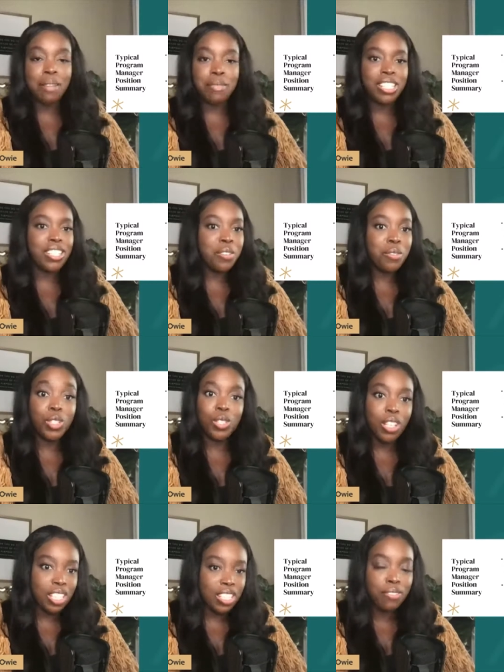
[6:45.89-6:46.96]
I mean, there was
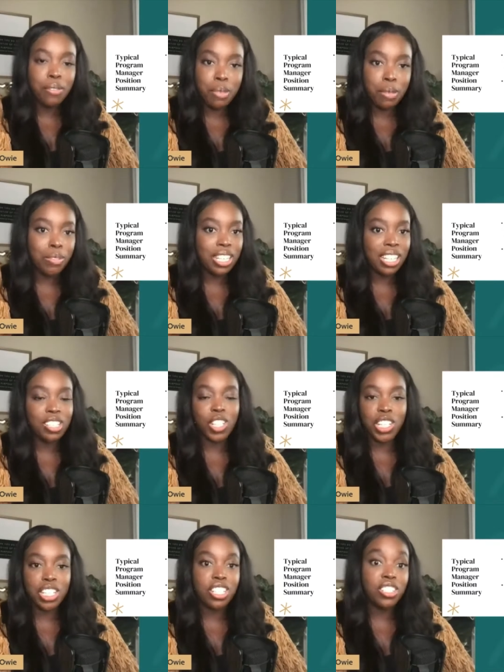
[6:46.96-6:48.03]
different people that I
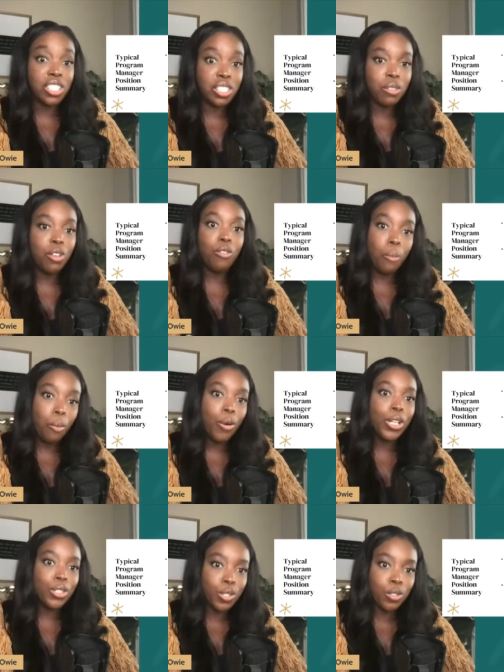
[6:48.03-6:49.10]
started to just
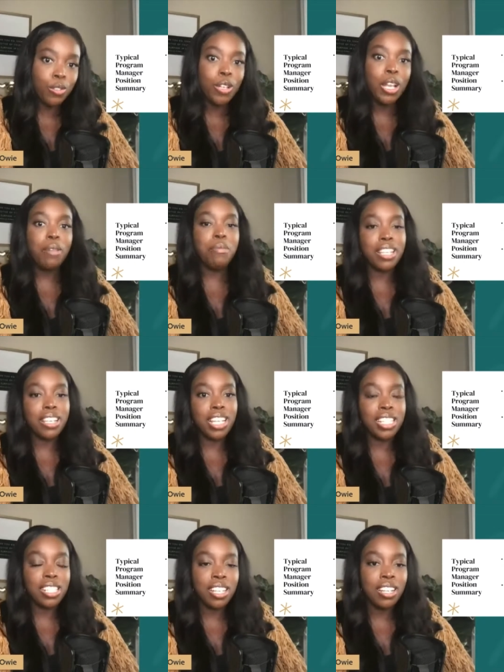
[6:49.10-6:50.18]
report to
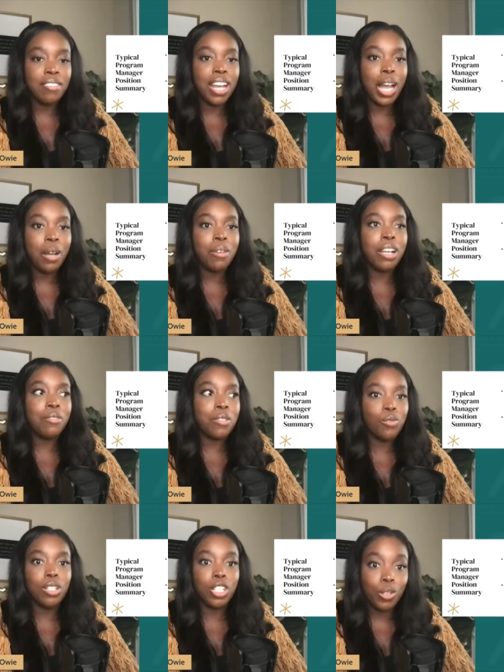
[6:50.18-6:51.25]
because of how I
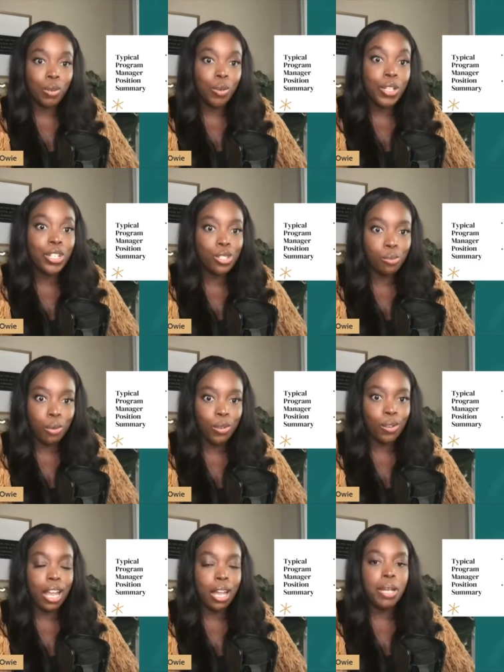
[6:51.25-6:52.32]
was really growing this
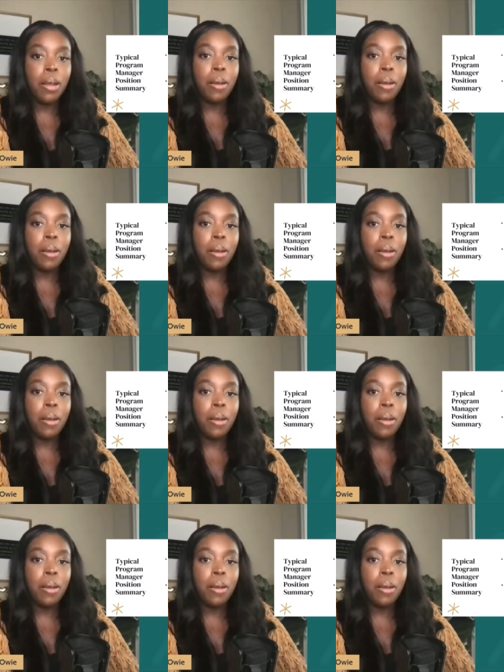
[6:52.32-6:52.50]
program.